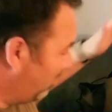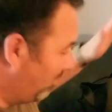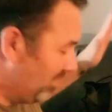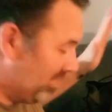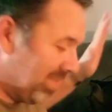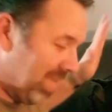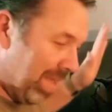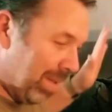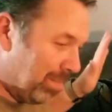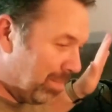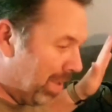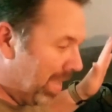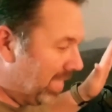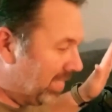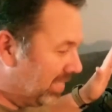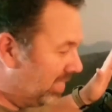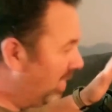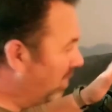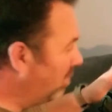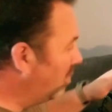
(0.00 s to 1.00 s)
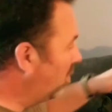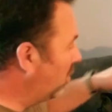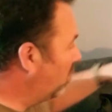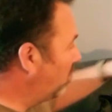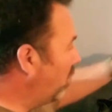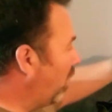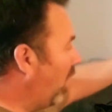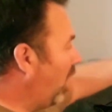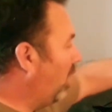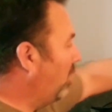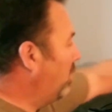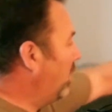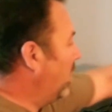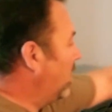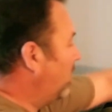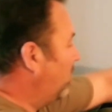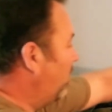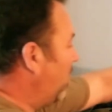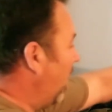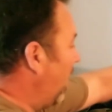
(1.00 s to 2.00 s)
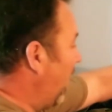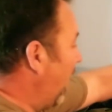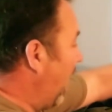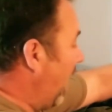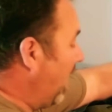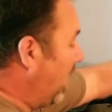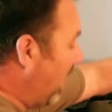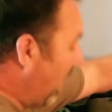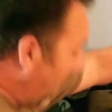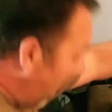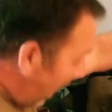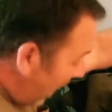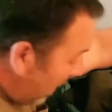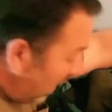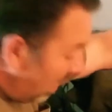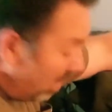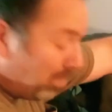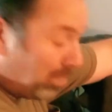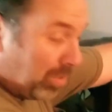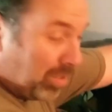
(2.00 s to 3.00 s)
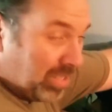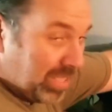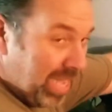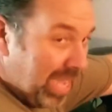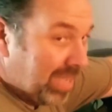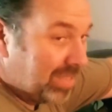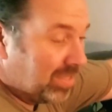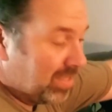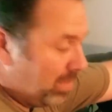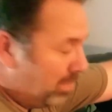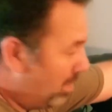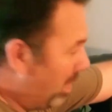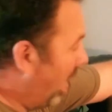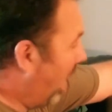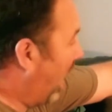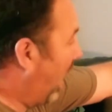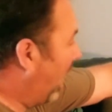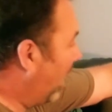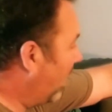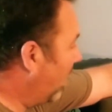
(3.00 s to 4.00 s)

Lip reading: it may seem small, but it's very handy, and it protects the pack.